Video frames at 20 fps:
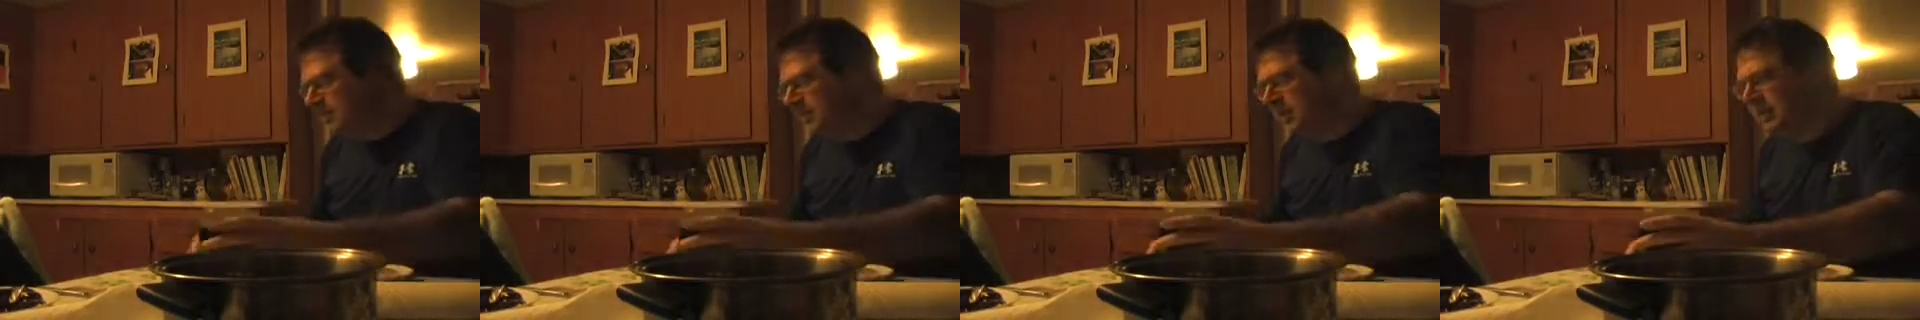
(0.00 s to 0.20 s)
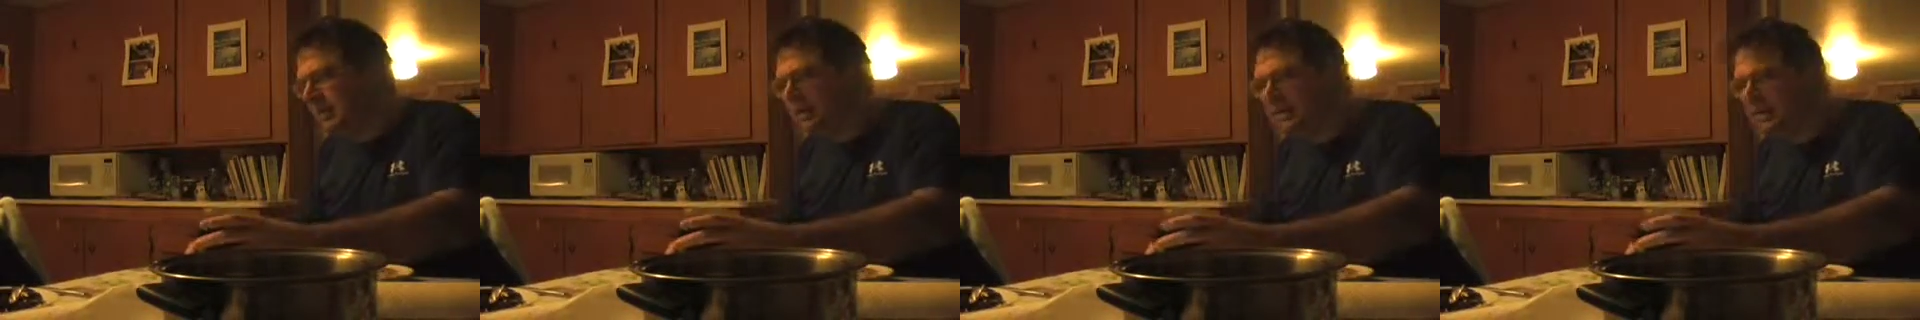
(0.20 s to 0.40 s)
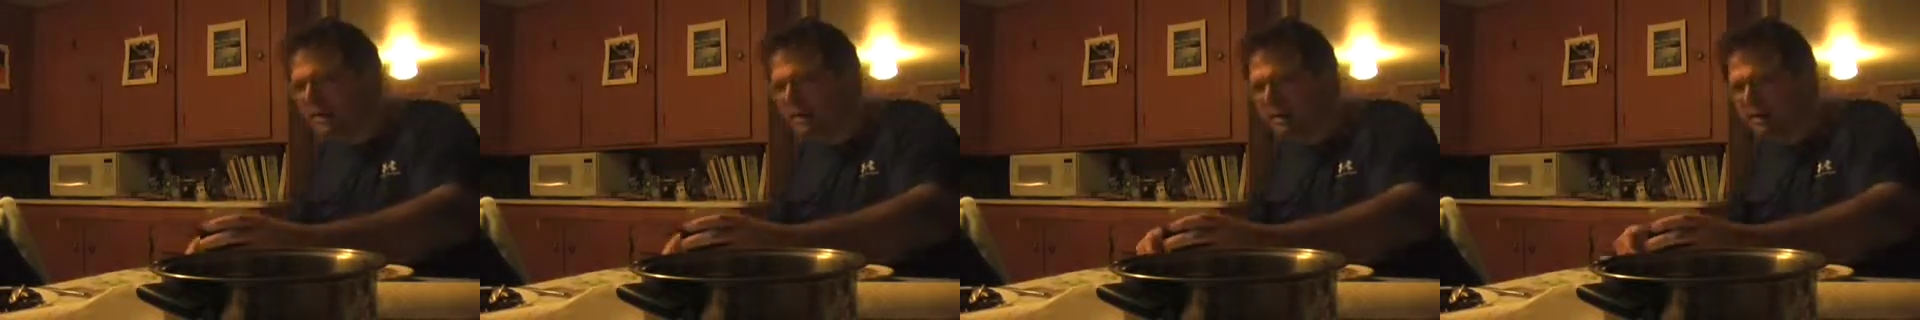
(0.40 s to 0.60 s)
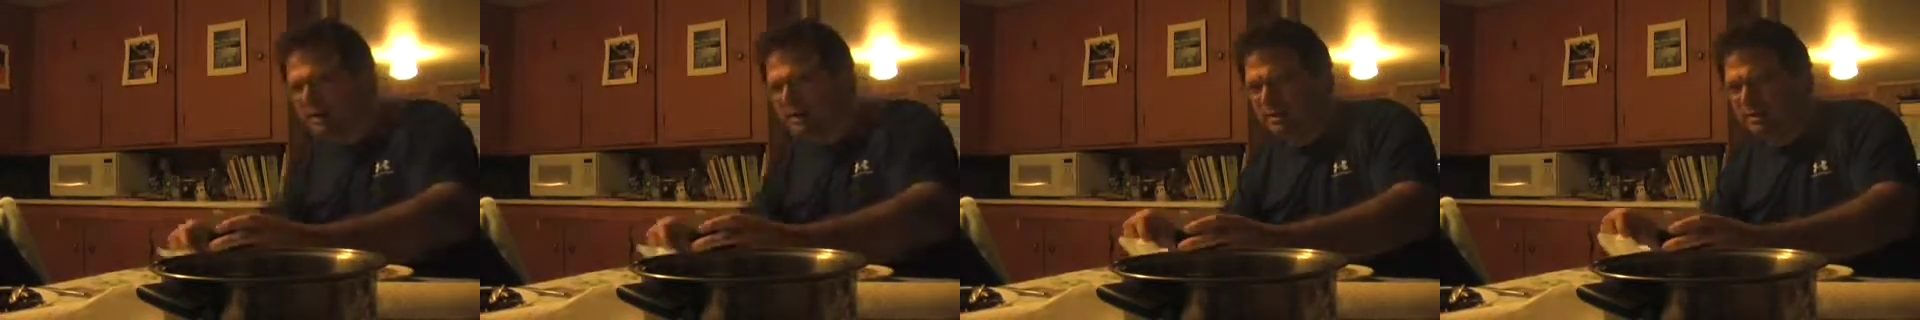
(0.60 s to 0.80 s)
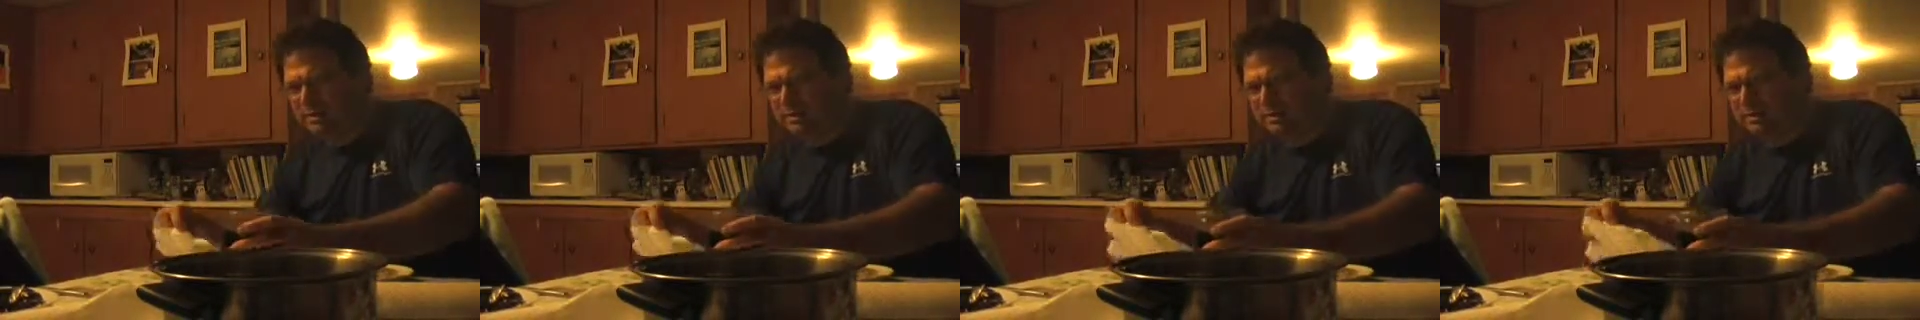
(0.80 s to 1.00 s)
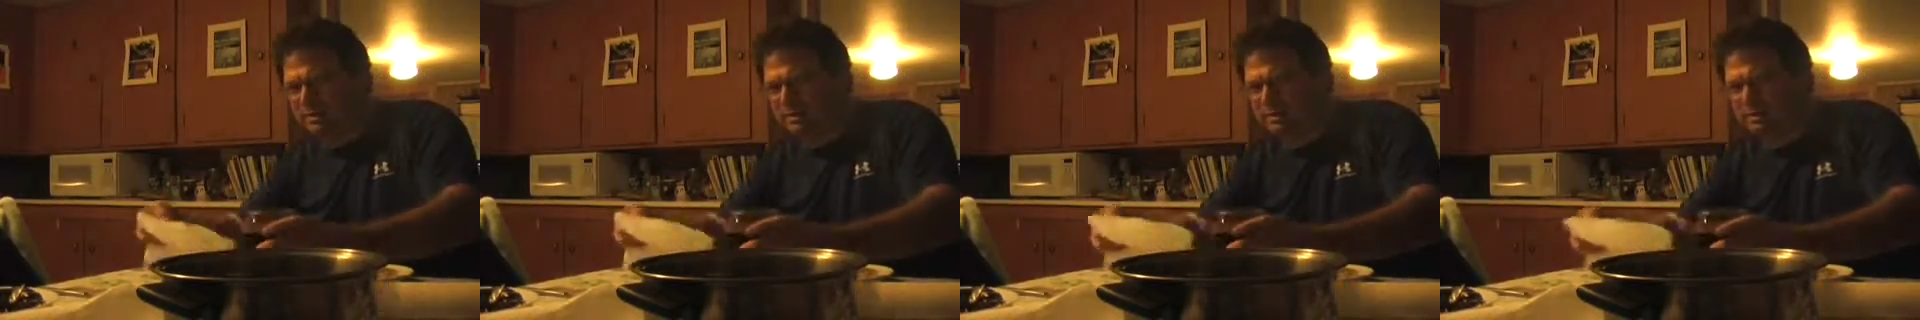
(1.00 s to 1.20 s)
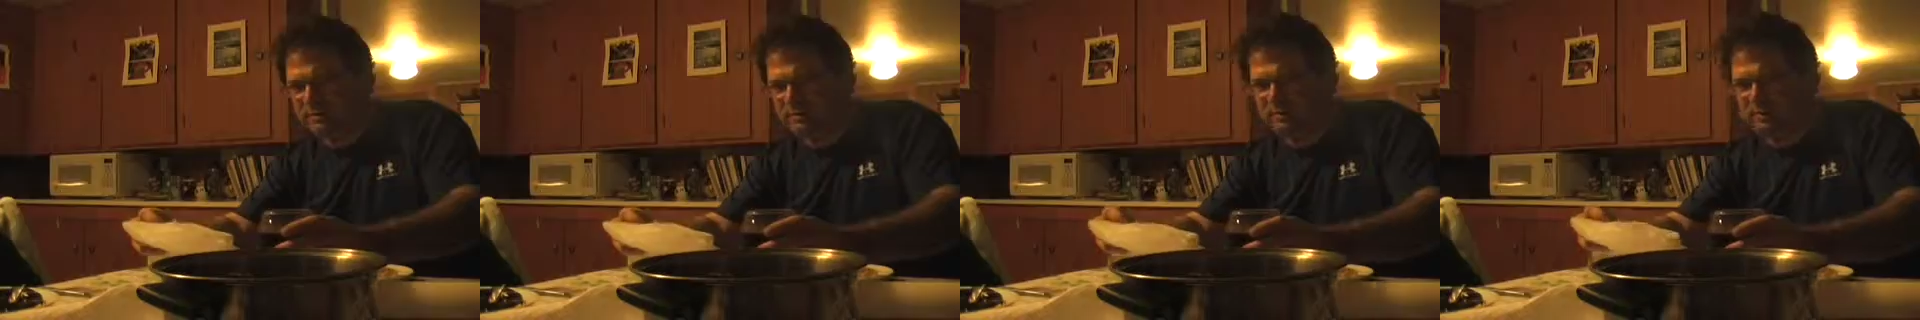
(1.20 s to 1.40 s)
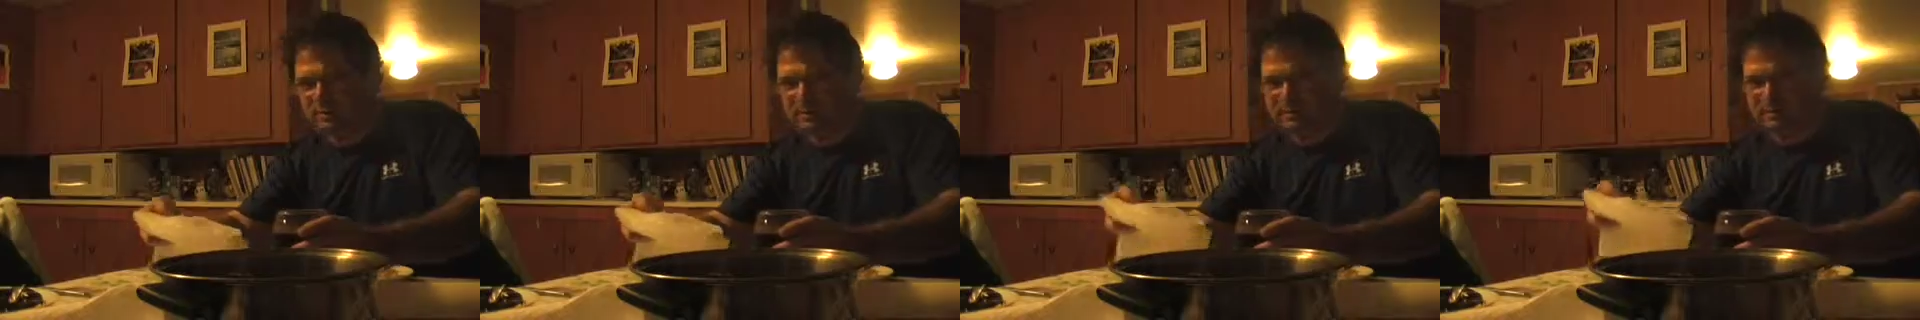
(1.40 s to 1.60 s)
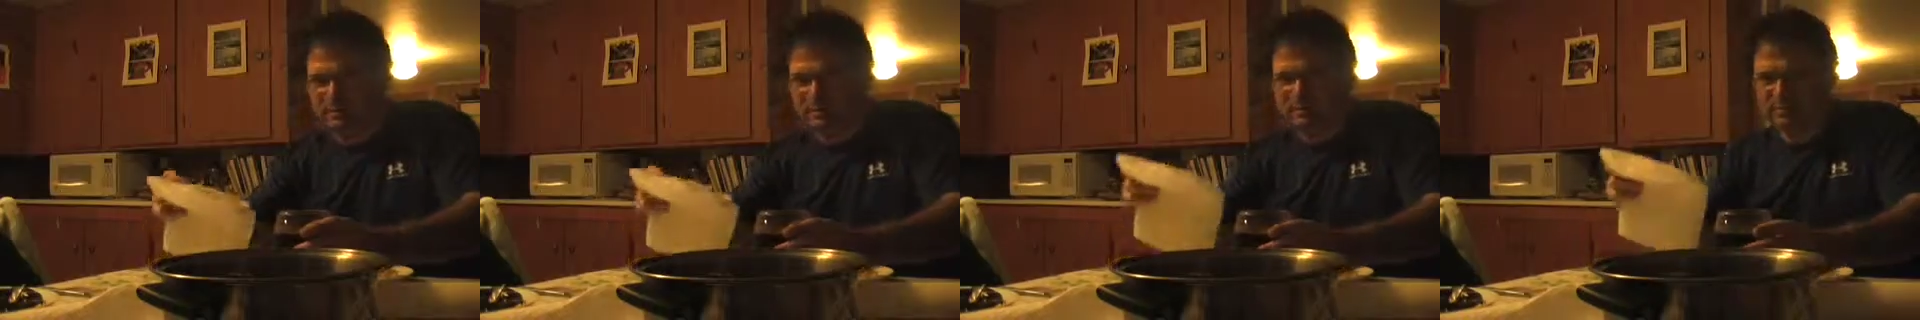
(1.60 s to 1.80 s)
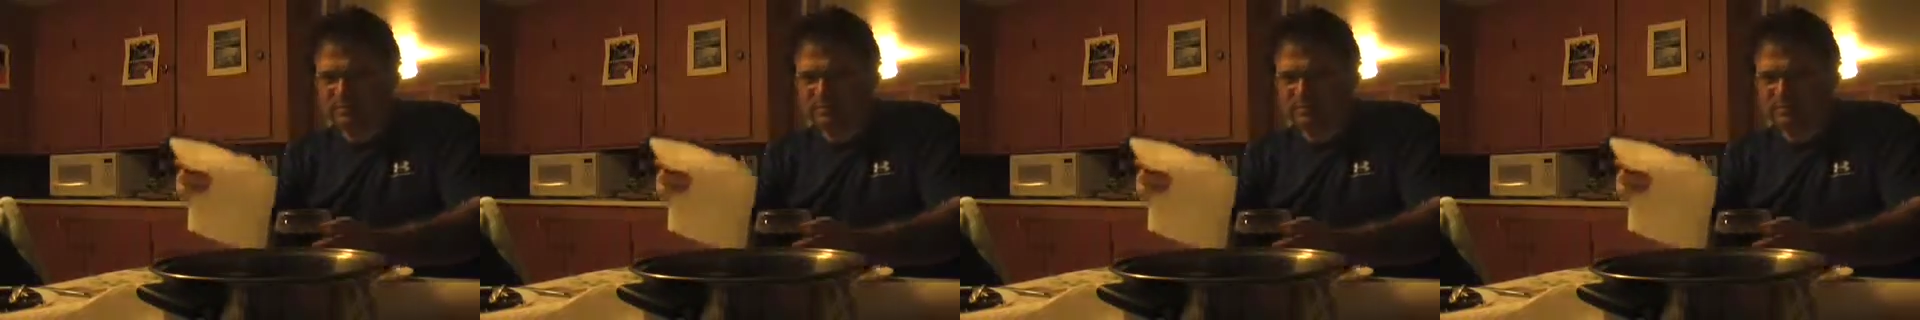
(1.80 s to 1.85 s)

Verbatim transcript: eating? Why not?